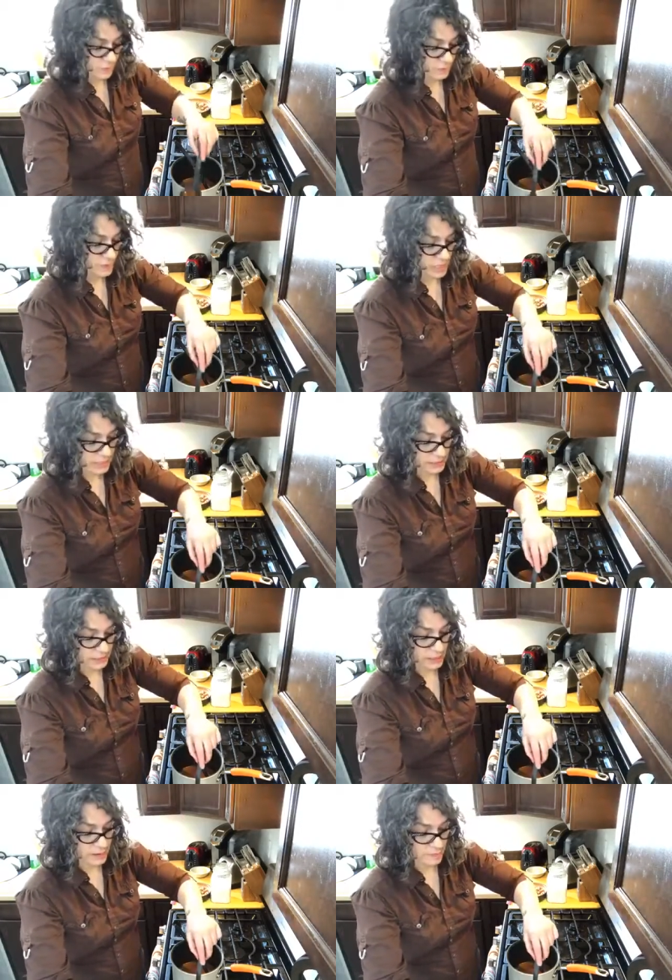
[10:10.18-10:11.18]
because
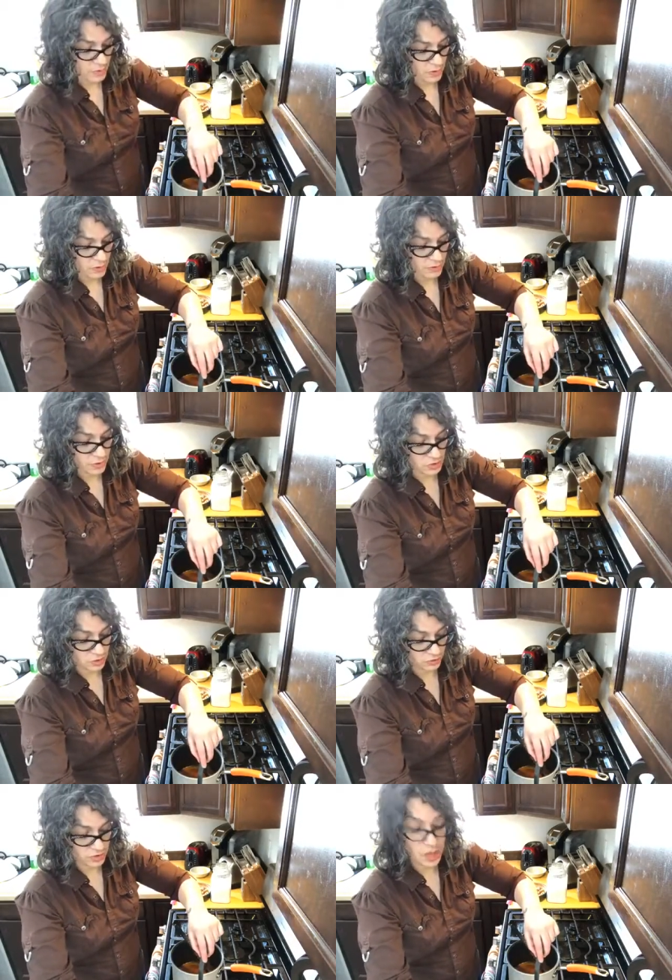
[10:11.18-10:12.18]
the
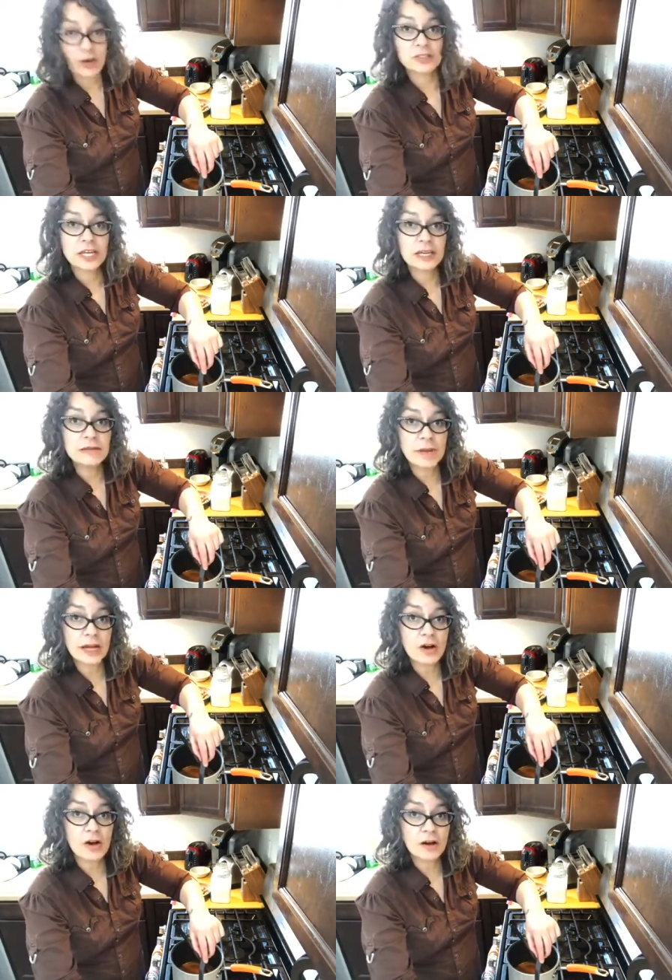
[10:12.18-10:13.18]
children are taking my
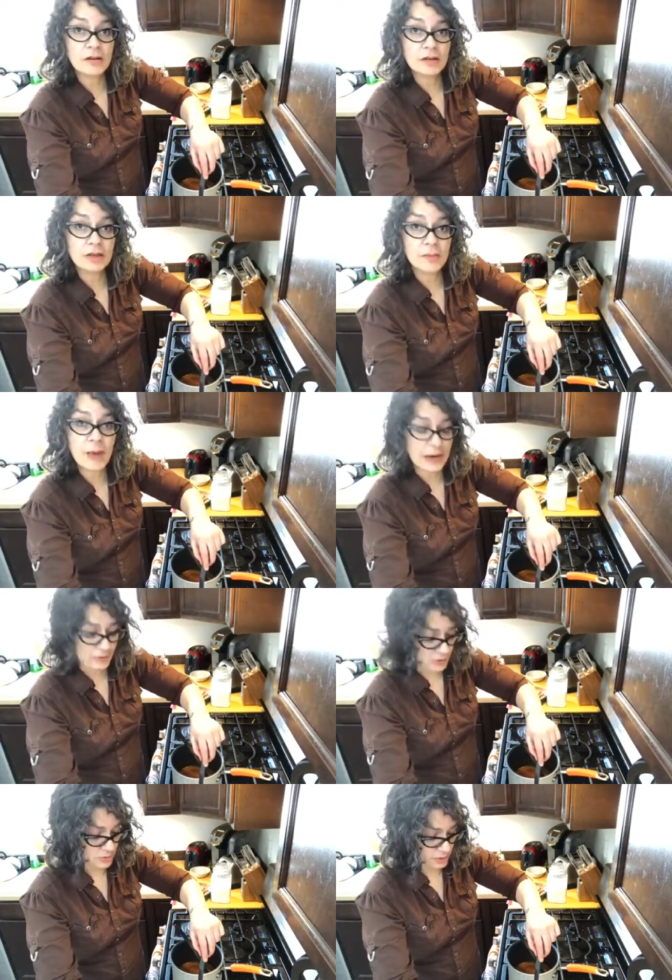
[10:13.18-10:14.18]
car in the
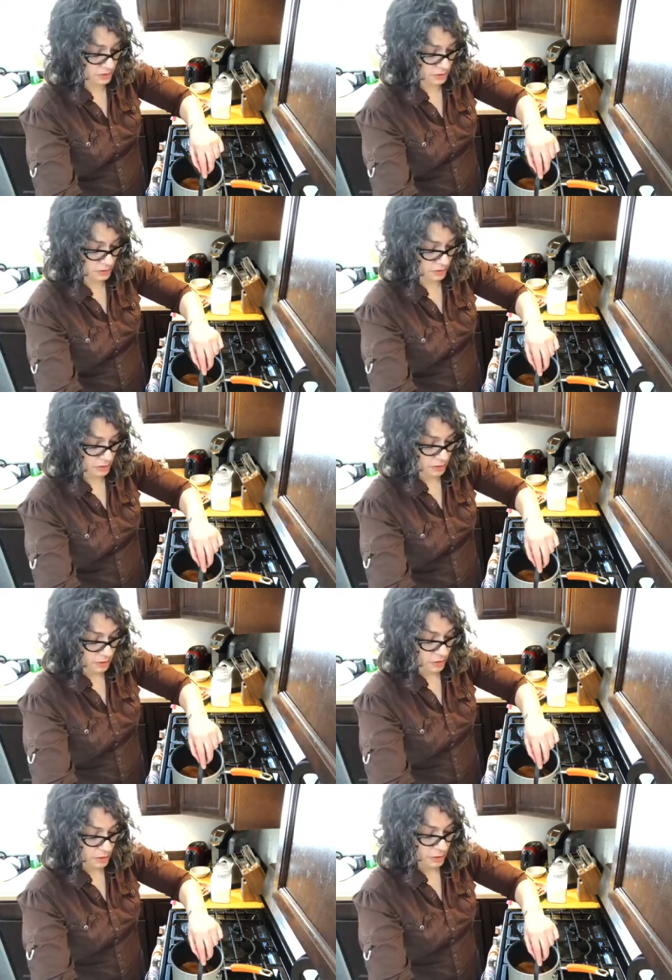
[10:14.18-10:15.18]
background,
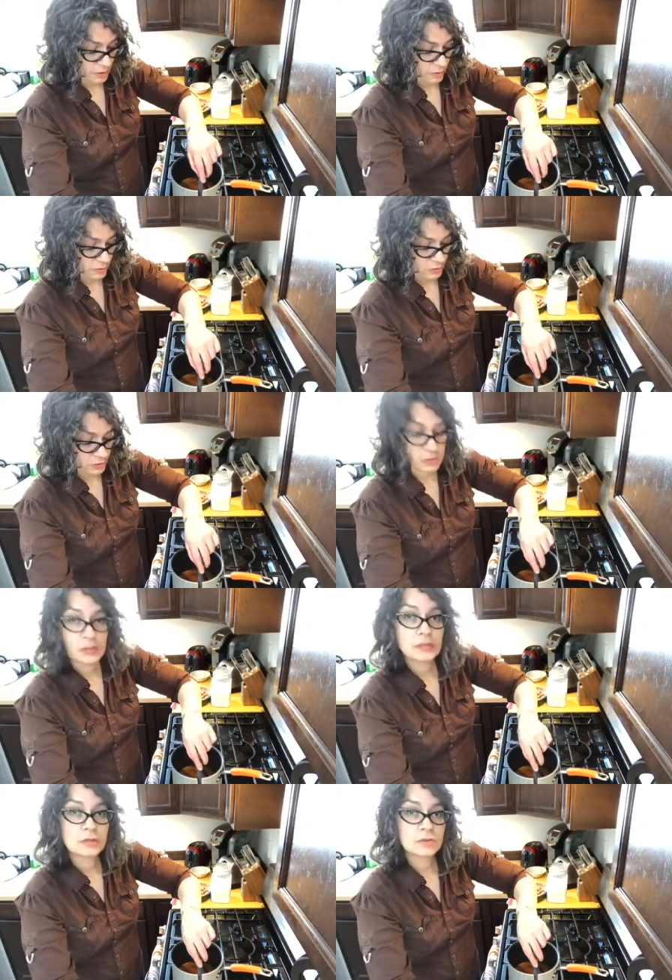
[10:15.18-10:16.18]
which is
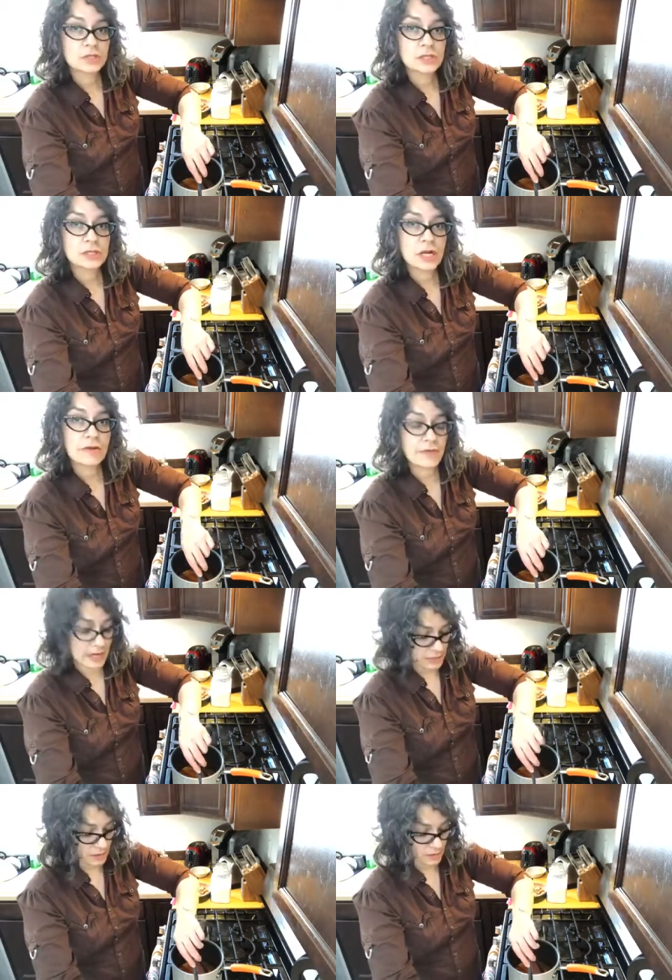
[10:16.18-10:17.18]
just terrifying.